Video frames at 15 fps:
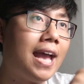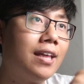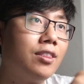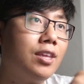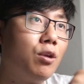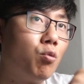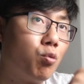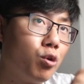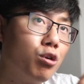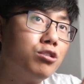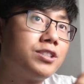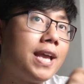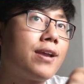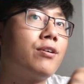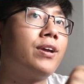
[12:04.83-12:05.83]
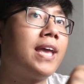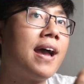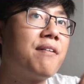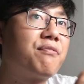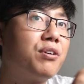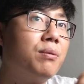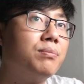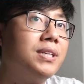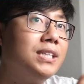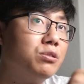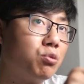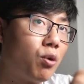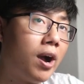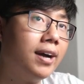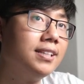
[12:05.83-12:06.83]
the runes that you could get from these
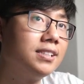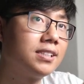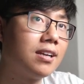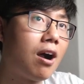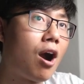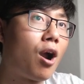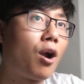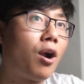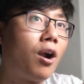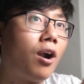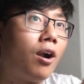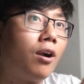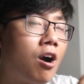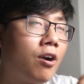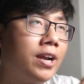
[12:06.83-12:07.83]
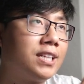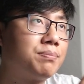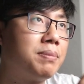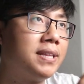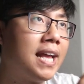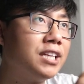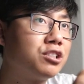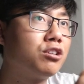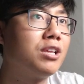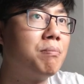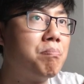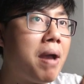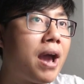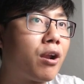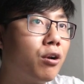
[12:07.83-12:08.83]
runs are exponentially
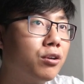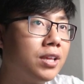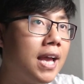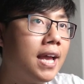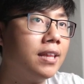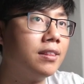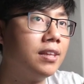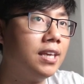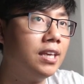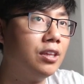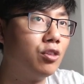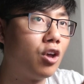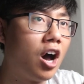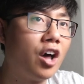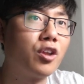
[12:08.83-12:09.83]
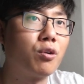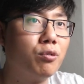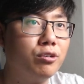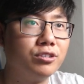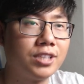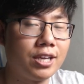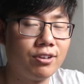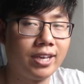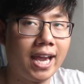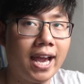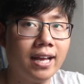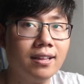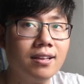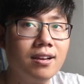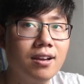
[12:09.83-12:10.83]
better than the other runes that you get
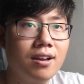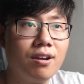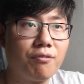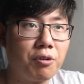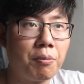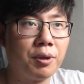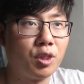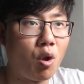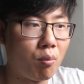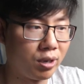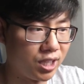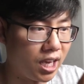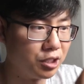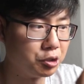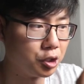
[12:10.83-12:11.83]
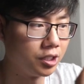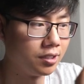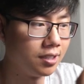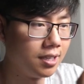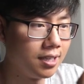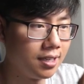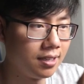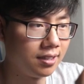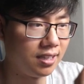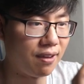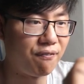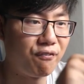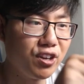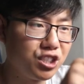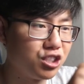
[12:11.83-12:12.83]
from a normal dungeon. The
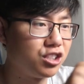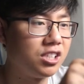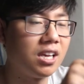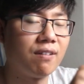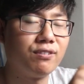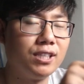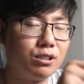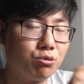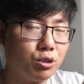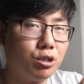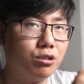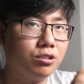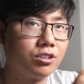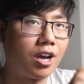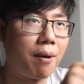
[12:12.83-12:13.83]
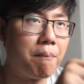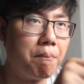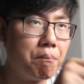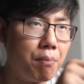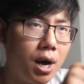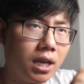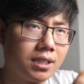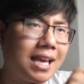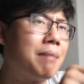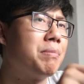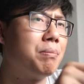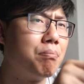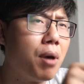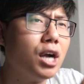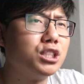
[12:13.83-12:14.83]
efficiency of these runes can be
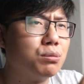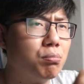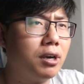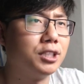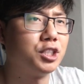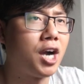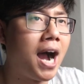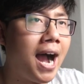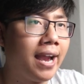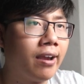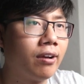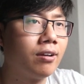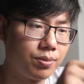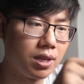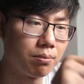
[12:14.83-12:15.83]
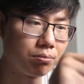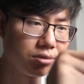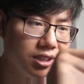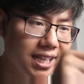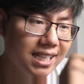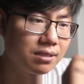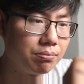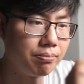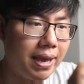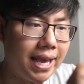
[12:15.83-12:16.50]
much higher. Please make